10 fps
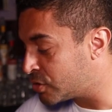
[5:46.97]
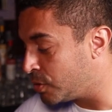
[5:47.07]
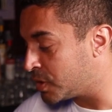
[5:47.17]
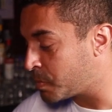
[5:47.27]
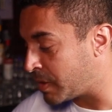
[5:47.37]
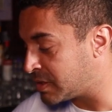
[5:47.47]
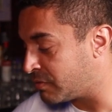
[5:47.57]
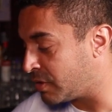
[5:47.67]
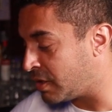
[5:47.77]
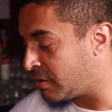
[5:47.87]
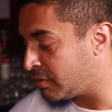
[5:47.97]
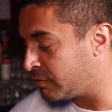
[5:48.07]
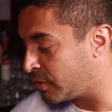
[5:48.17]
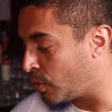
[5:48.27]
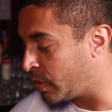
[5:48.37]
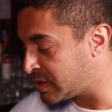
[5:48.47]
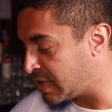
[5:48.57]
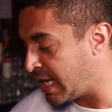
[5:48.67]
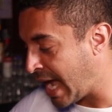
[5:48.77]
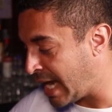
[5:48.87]
too expensive of a
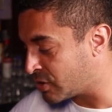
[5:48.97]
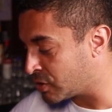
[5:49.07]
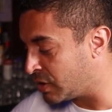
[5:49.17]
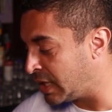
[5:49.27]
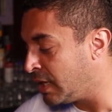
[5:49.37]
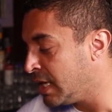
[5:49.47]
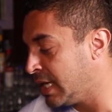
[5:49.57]
whiskey, actually.